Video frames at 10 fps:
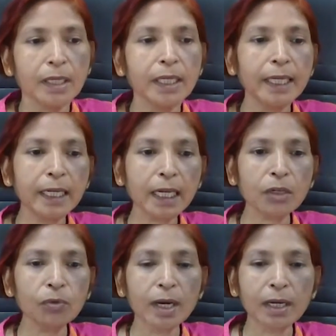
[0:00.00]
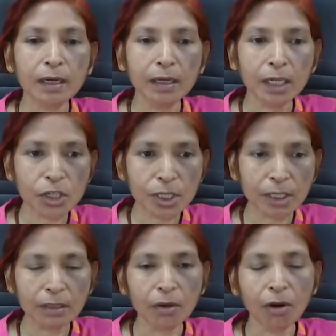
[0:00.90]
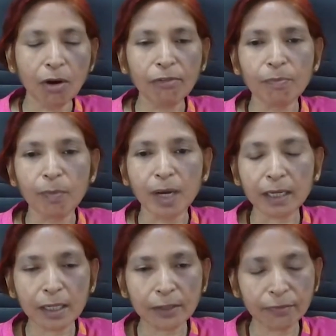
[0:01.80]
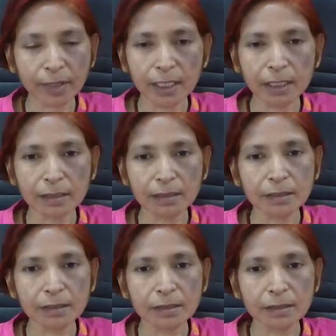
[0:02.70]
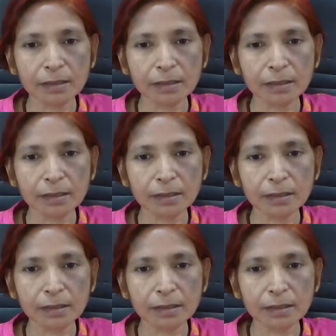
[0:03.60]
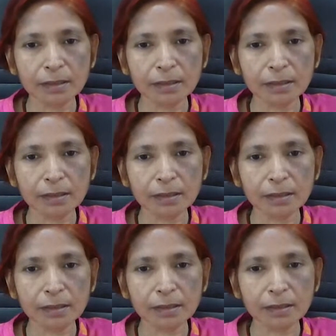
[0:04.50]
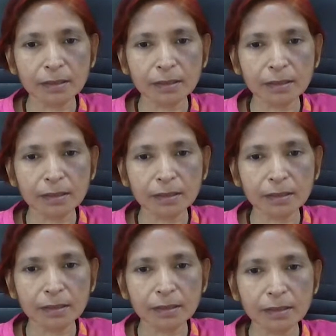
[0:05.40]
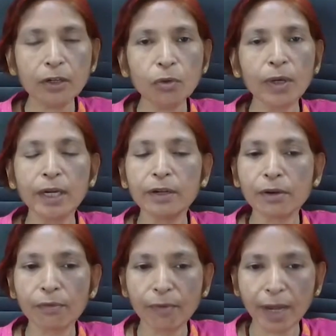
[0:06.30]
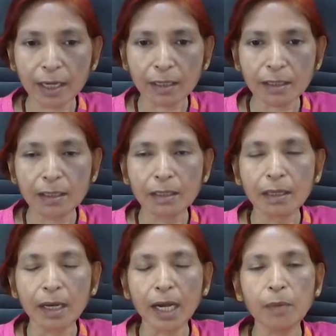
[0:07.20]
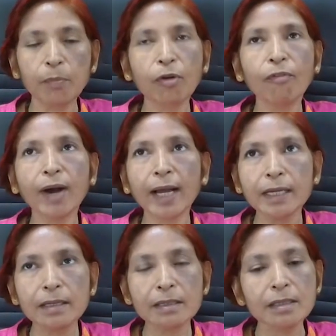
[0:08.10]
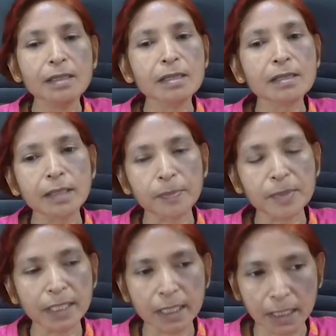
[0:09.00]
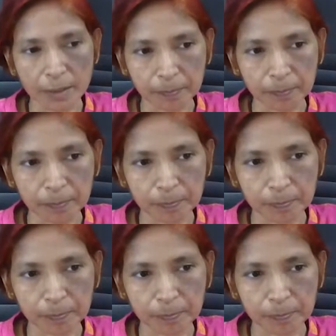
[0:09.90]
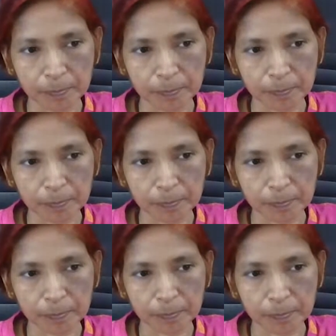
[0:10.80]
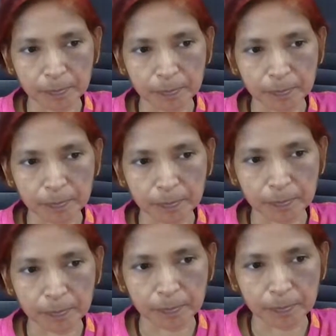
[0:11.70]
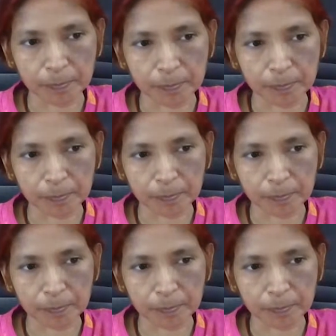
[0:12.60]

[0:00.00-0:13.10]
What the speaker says: leading to a condition of market failure. As a result, government need to intervene and provide subsidy to curb the disease,